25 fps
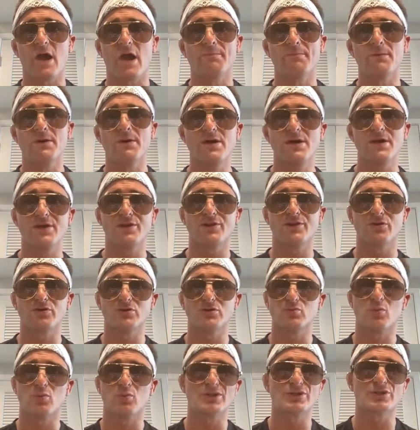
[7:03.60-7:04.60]
up. He
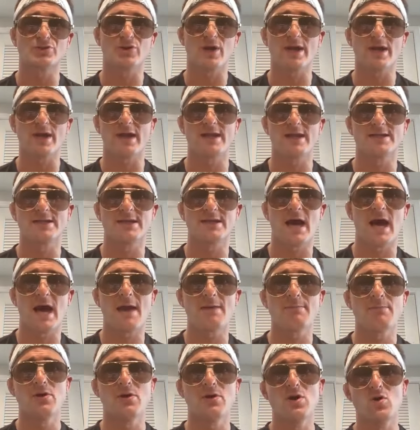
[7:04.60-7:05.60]
throws one strike at a
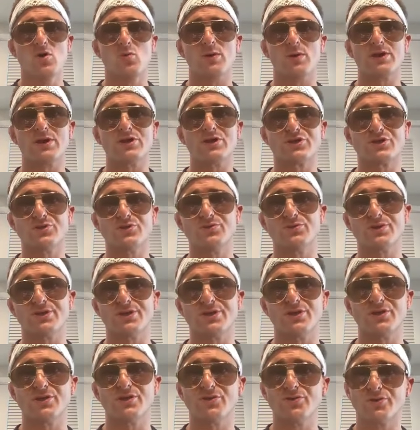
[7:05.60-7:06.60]
time. When he shoots,
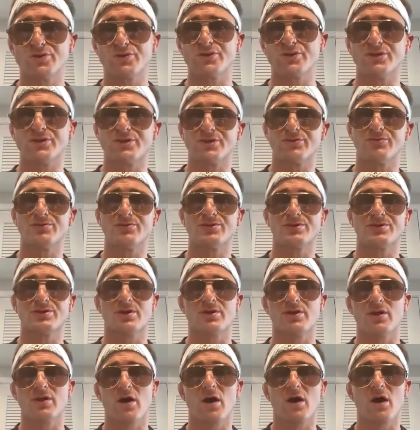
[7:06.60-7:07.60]
he usually shoots
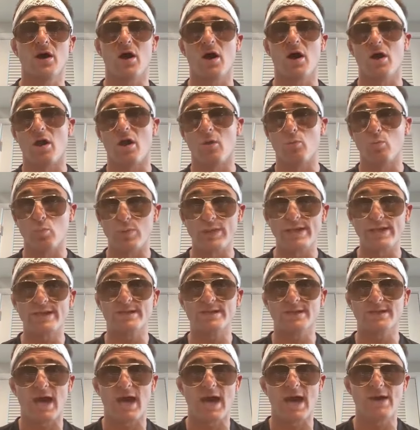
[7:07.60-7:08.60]
to the weak
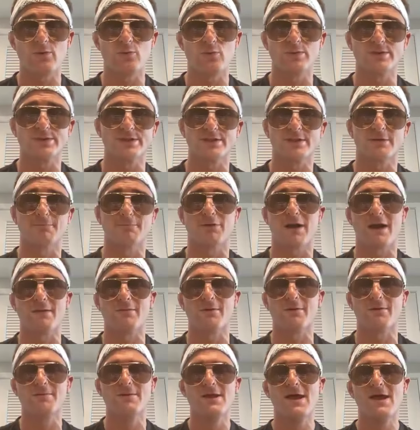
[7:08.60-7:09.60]
side, which is a
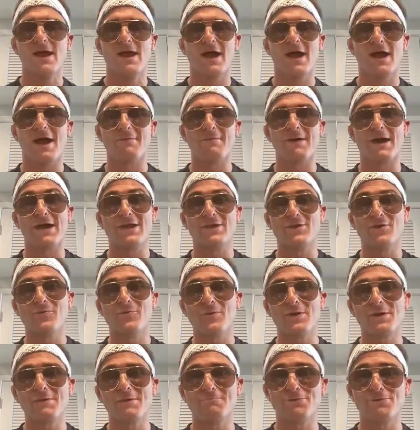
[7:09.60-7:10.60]
problem. Um, I don't
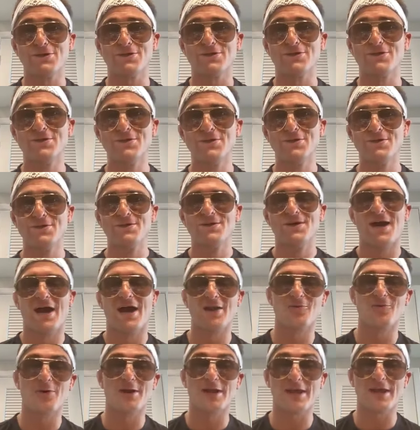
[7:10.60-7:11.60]
want to put, I
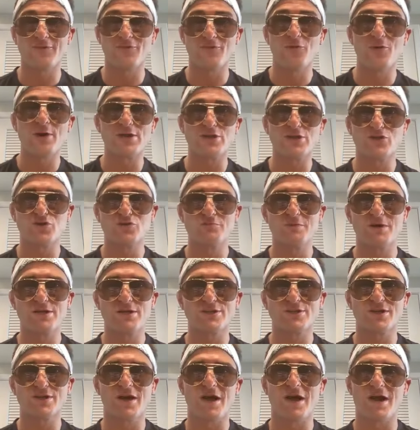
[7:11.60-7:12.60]
don't want to give away too
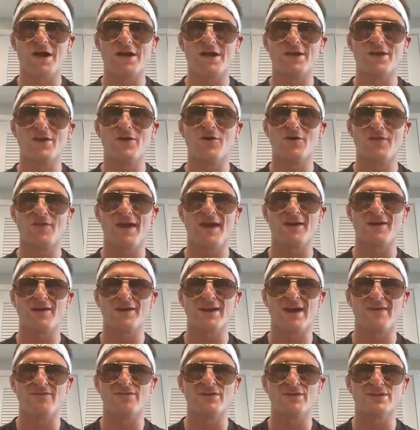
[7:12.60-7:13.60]
much. Uh, you know, that
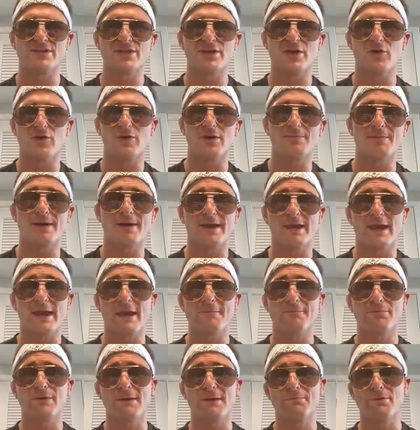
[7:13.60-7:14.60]
could obviously go into my
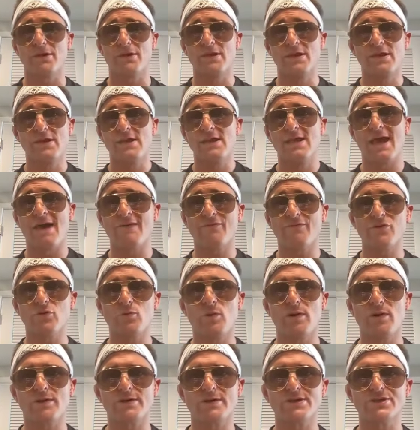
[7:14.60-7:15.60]
game plan, but
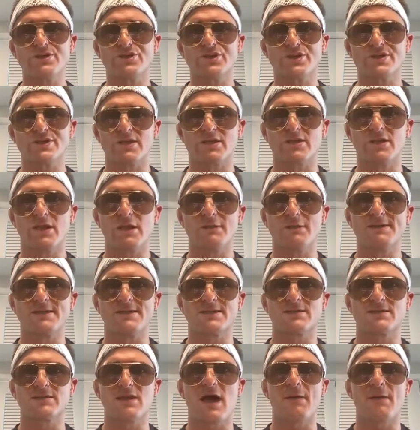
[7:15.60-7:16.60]
everywhere he's just a little bit
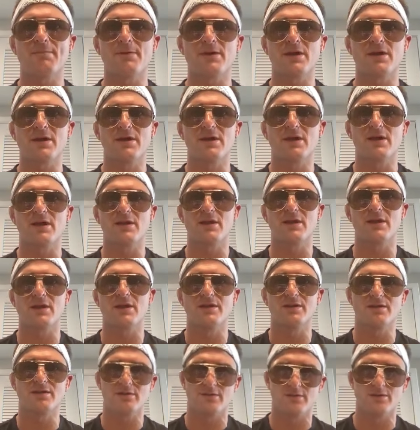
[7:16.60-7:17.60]
sloppy, and and,
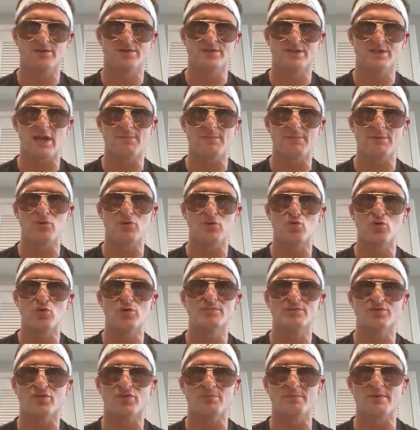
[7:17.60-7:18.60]
and there's going to be
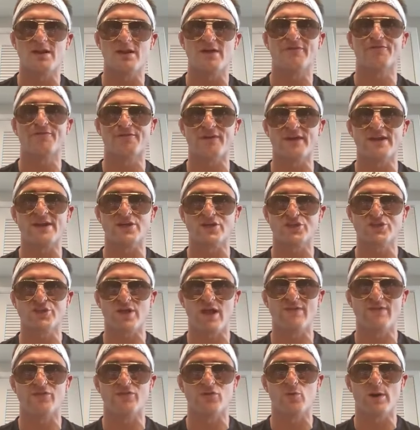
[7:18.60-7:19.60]
rooms for me to finish
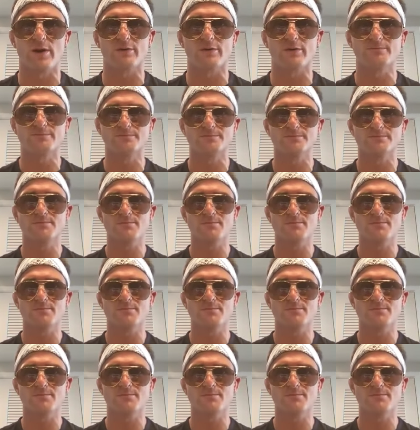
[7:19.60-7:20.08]
everywhere.